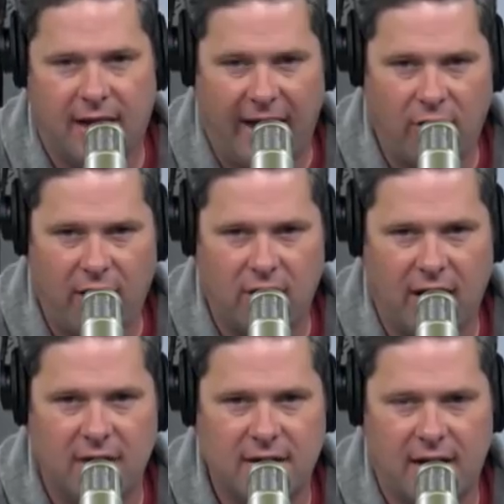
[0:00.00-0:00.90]
Gator Hater
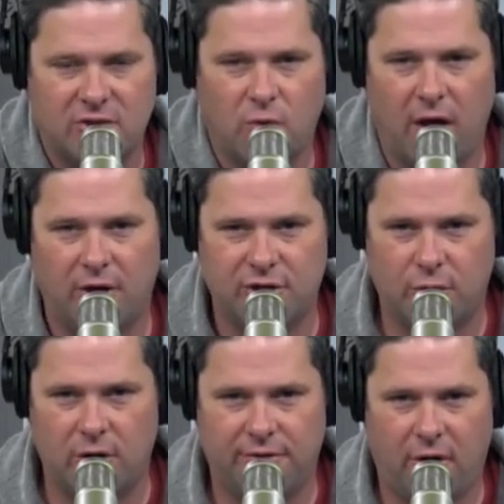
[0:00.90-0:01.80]
Countdown as well,
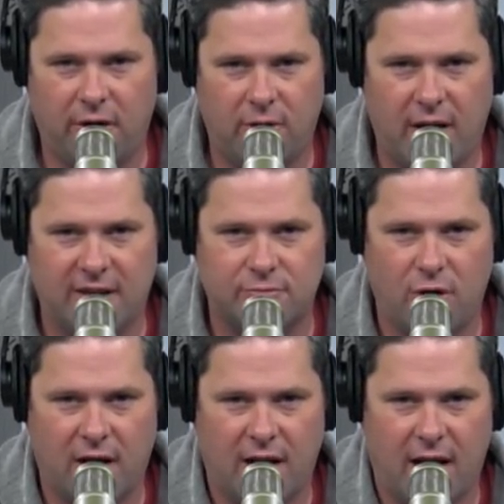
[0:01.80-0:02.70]
233 days from
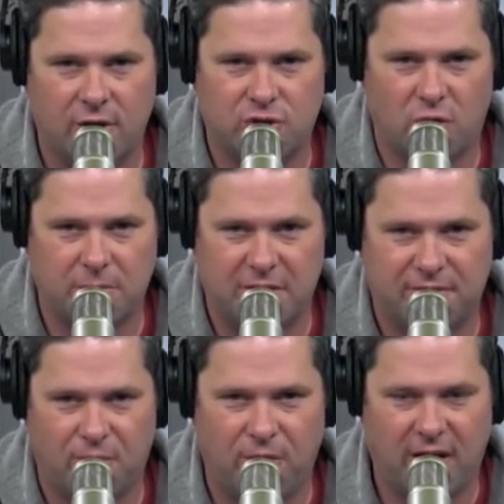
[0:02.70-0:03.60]
right now. Georgia beats
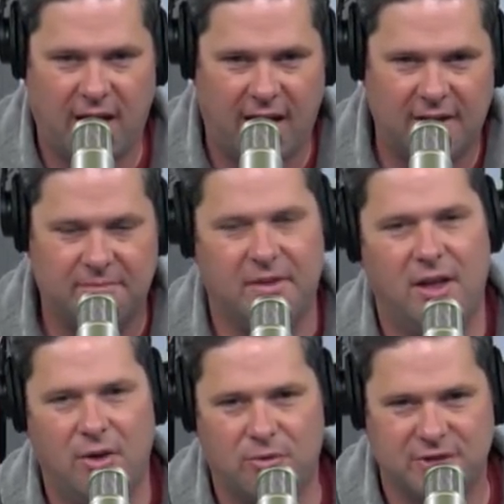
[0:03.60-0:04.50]
Florida again.
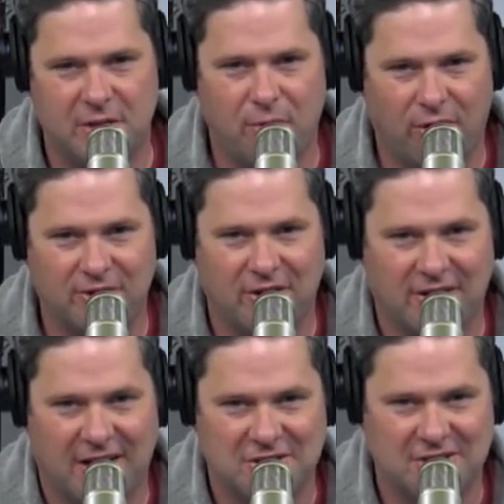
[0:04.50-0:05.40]
We'll see you tomorrow on Dog
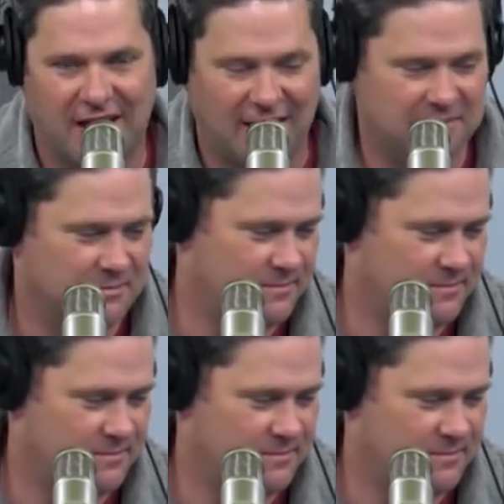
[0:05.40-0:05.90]
Nation Daily.